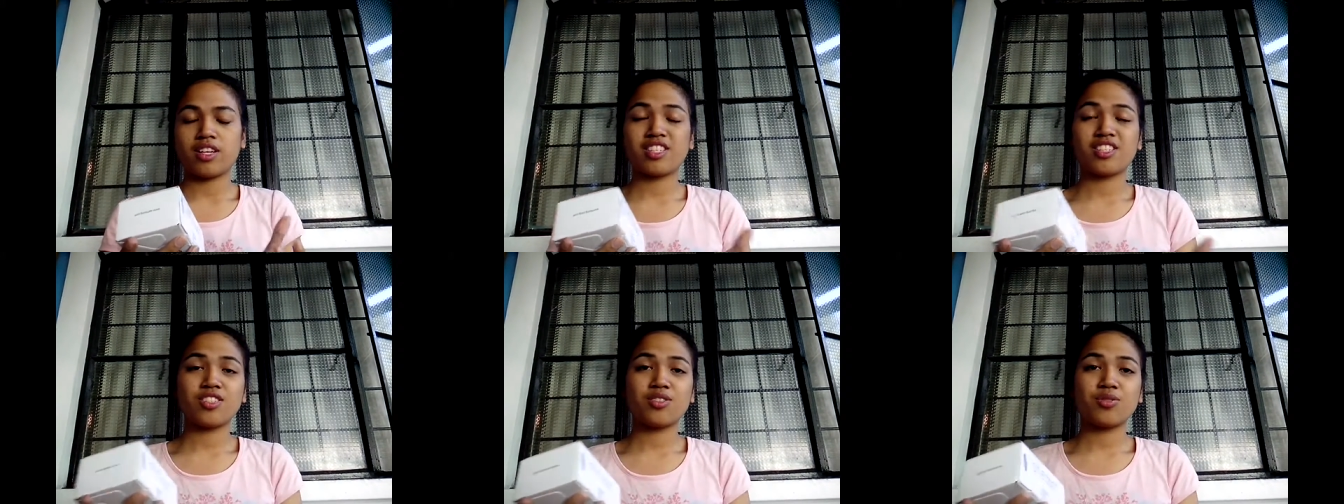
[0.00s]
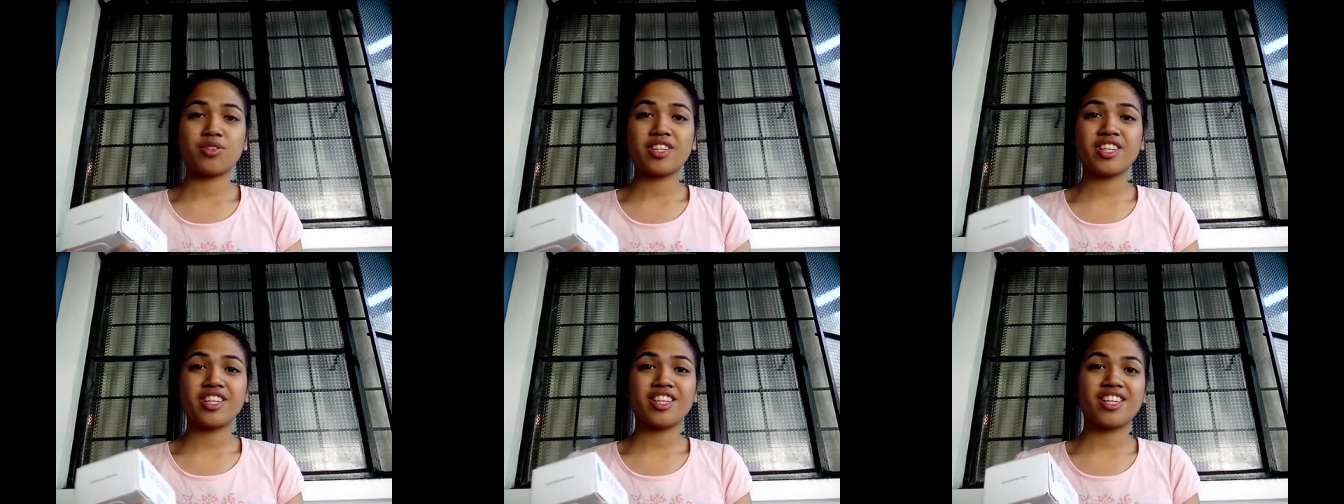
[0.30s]
I
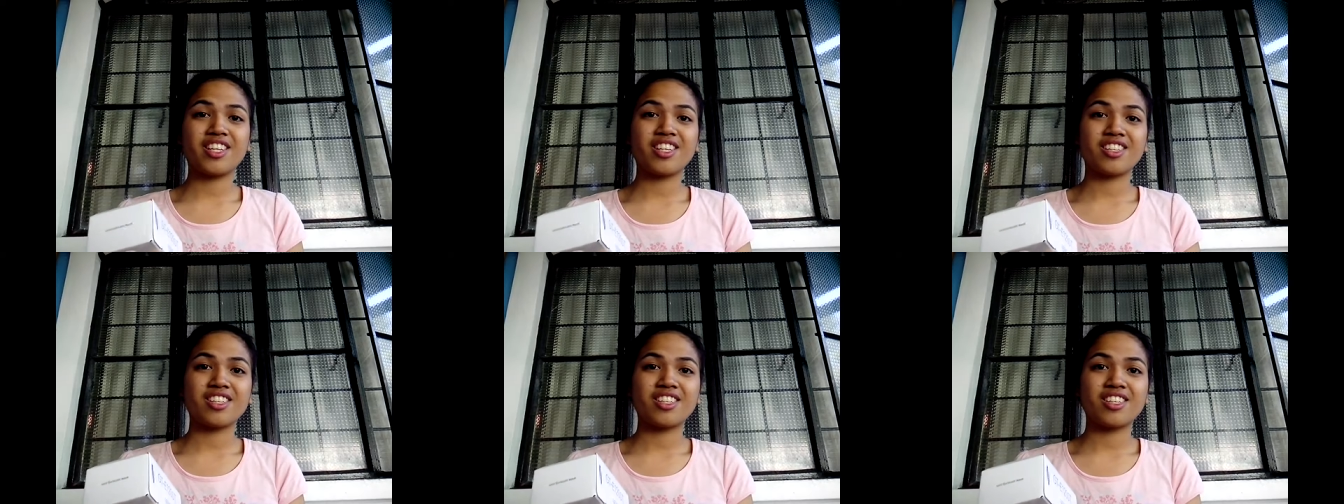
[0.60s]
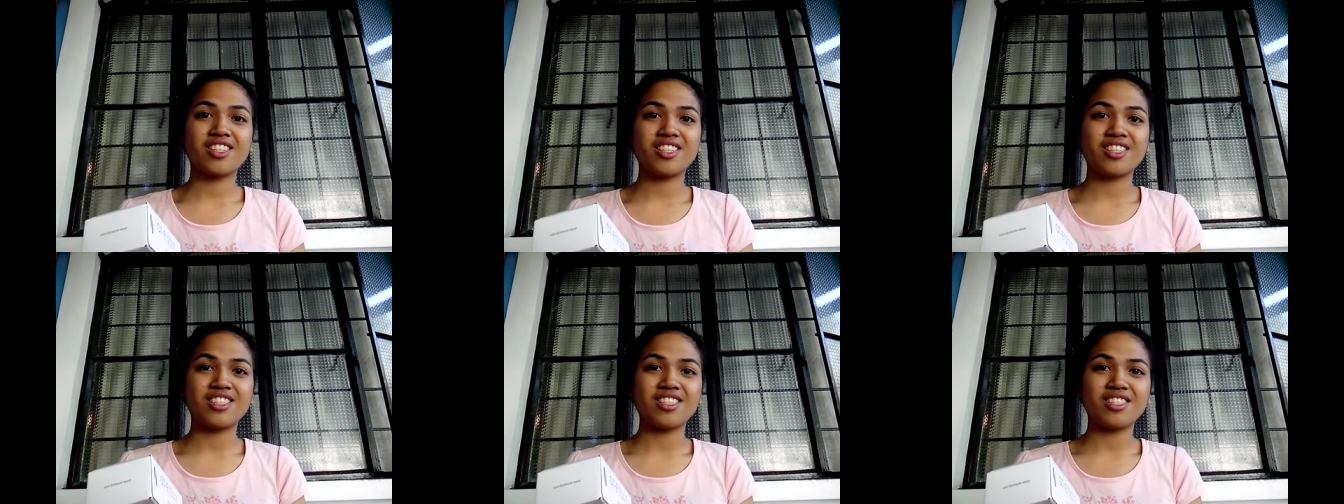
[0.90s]
just really need it
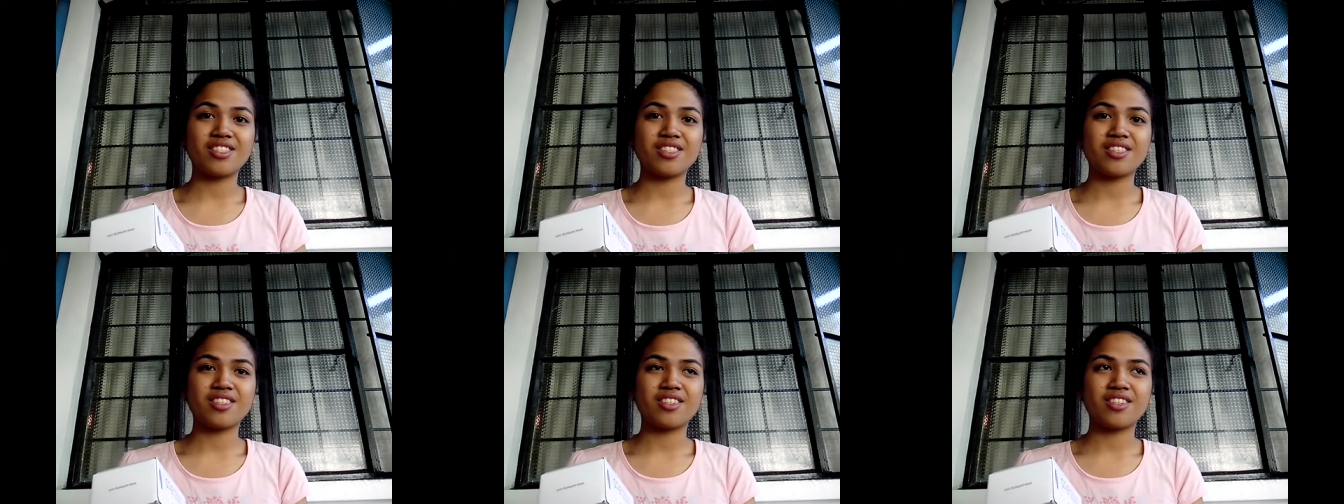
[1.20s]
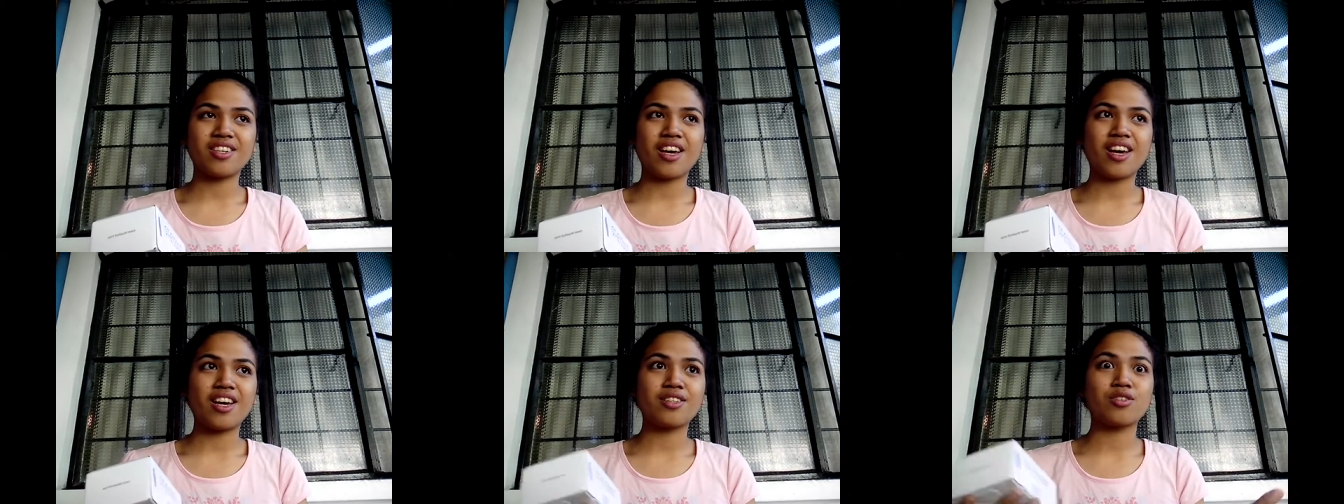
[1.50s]
because
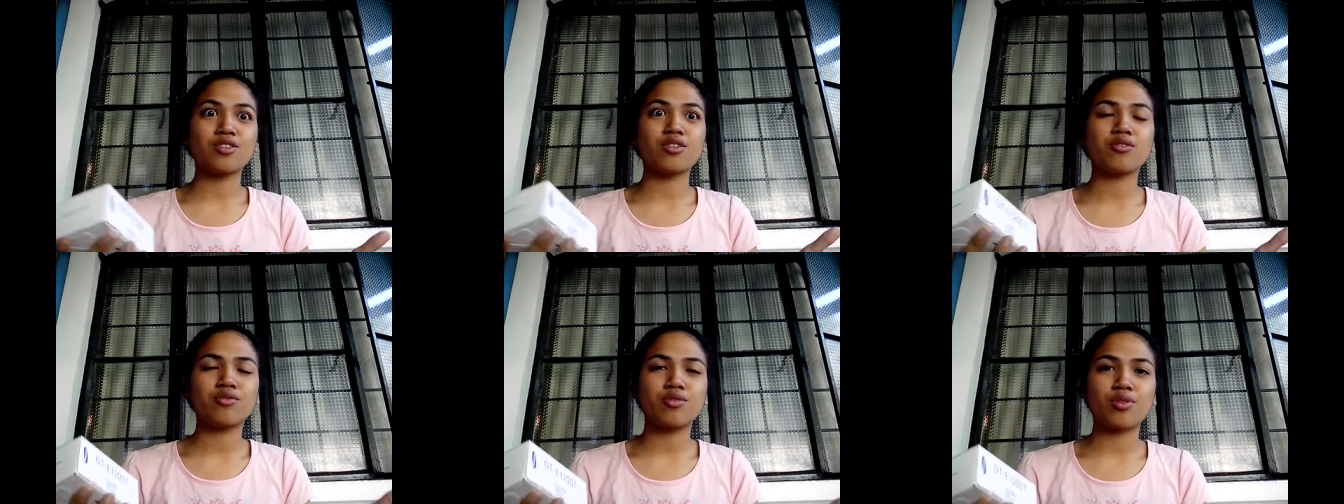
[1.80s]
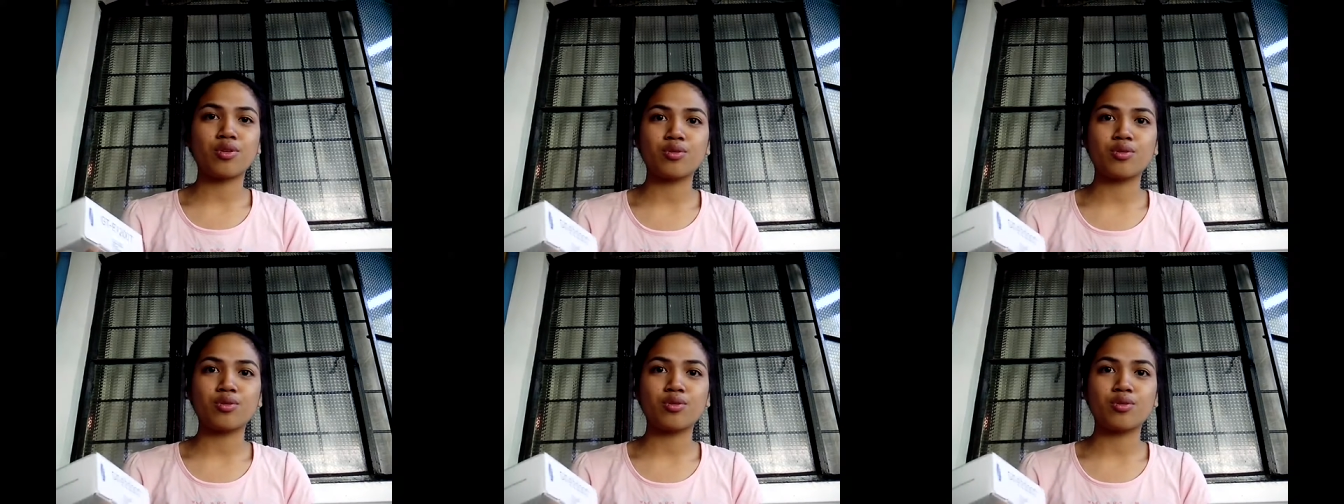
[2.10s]
Android